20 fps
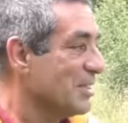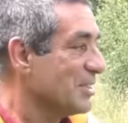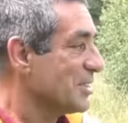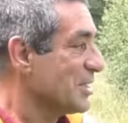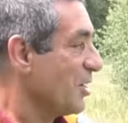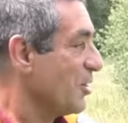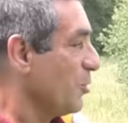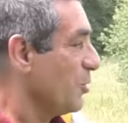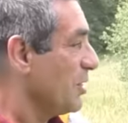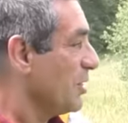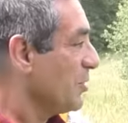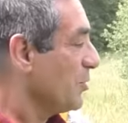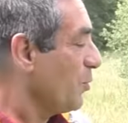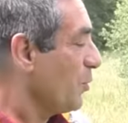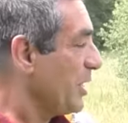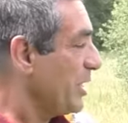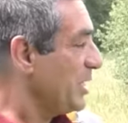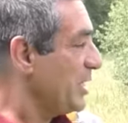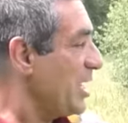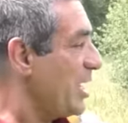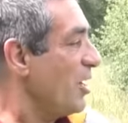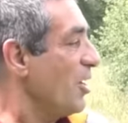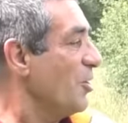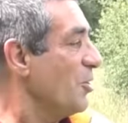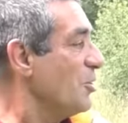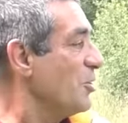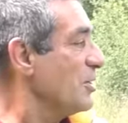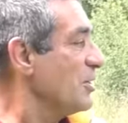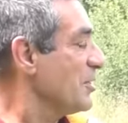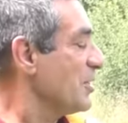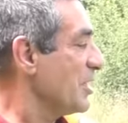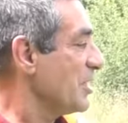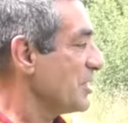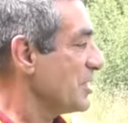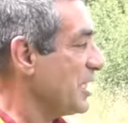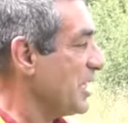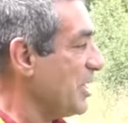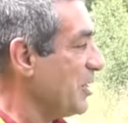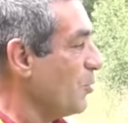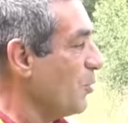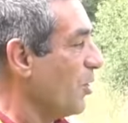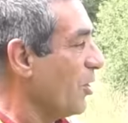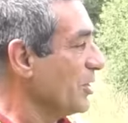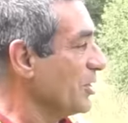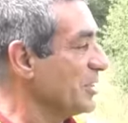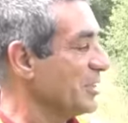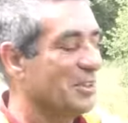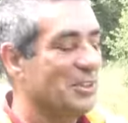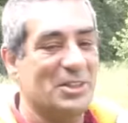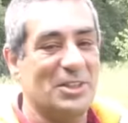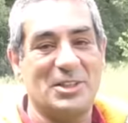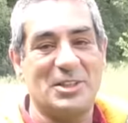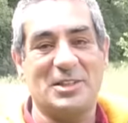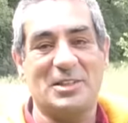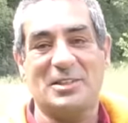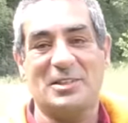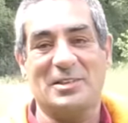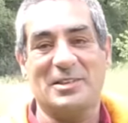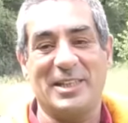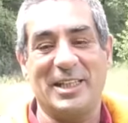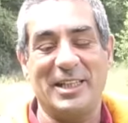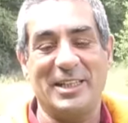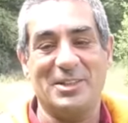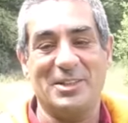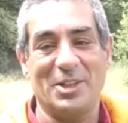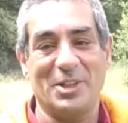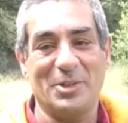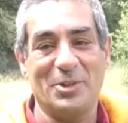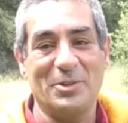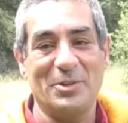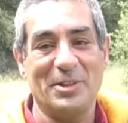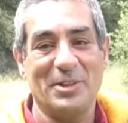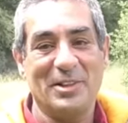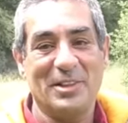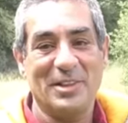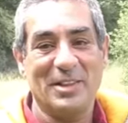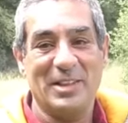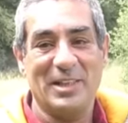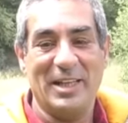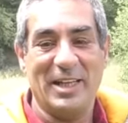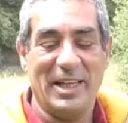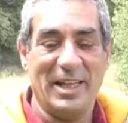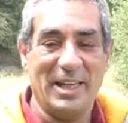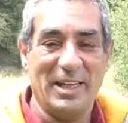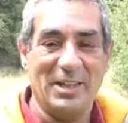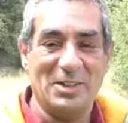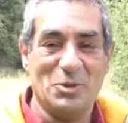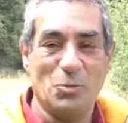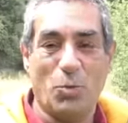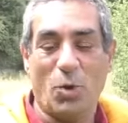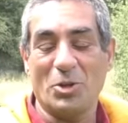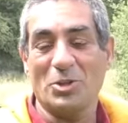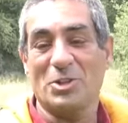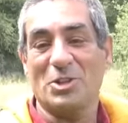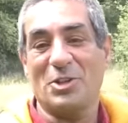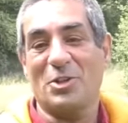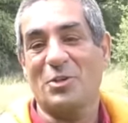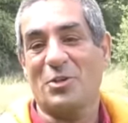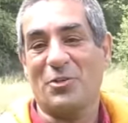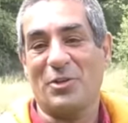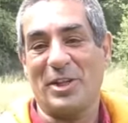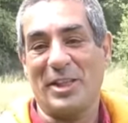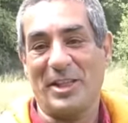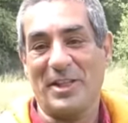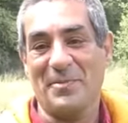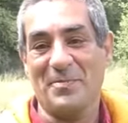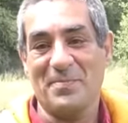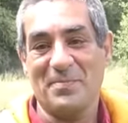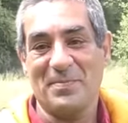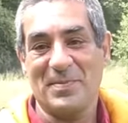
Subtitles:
So we know that T1 to T2 is 1, 2, 3.